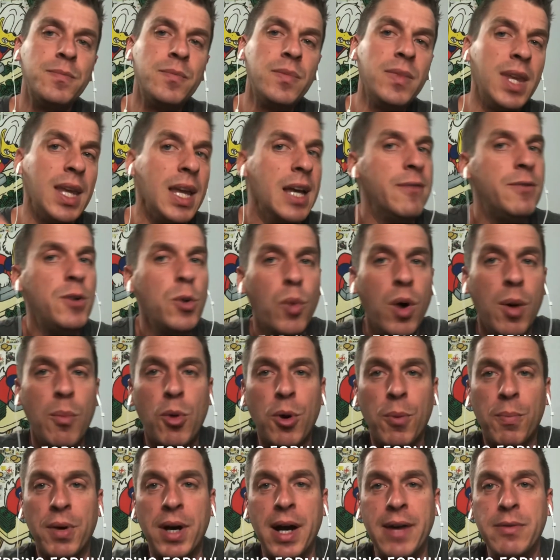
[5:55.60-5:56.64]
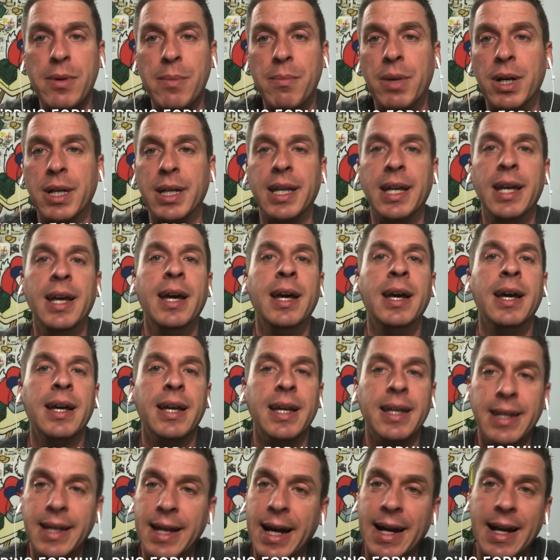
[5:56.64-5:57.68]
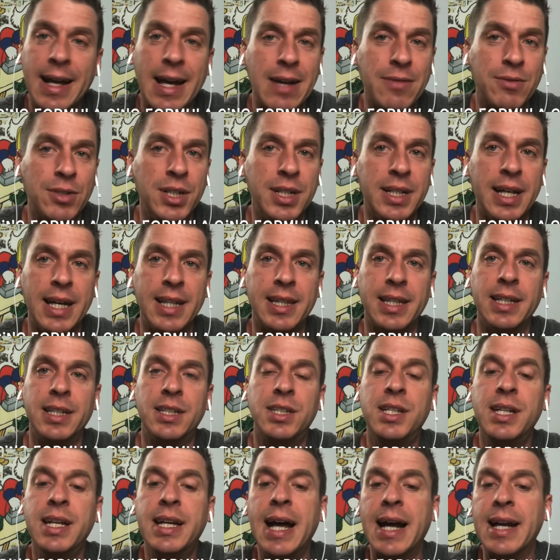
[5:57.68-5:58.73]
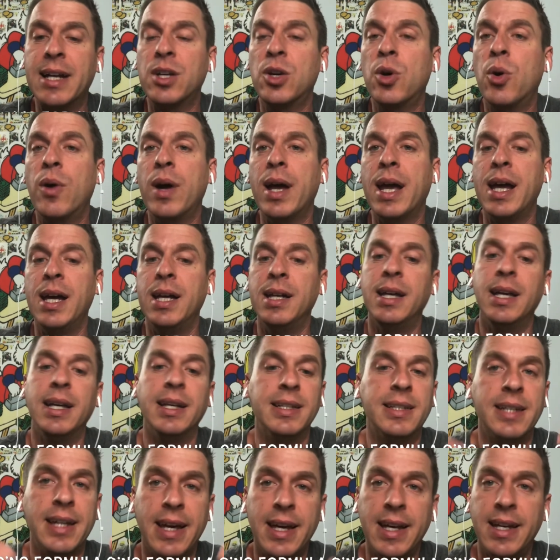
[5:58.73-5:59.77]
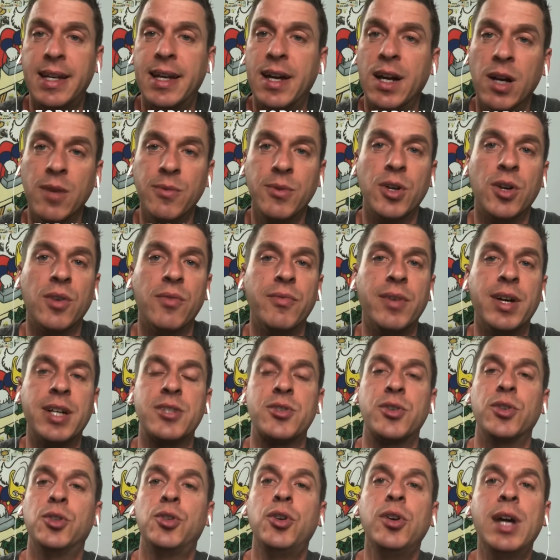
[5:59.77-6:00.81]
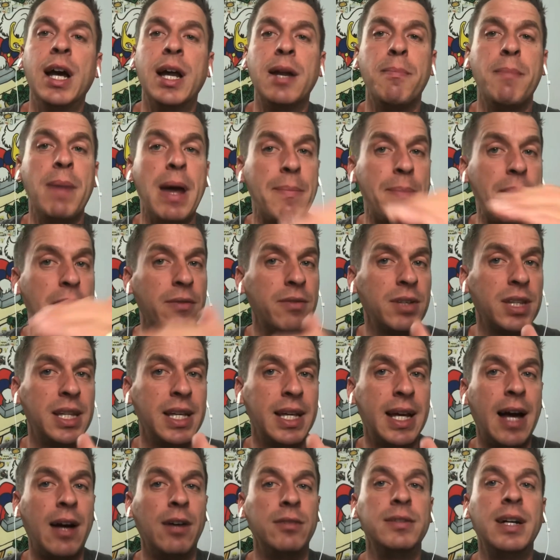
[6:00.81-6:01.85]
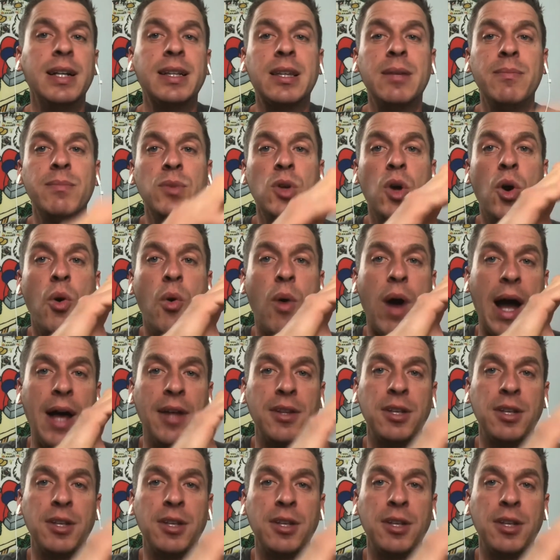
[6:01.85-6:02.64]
if you want more private money, you got to have good ethics. You got to go ahead and take care of your investors. You got to map everything out. Let them know how they're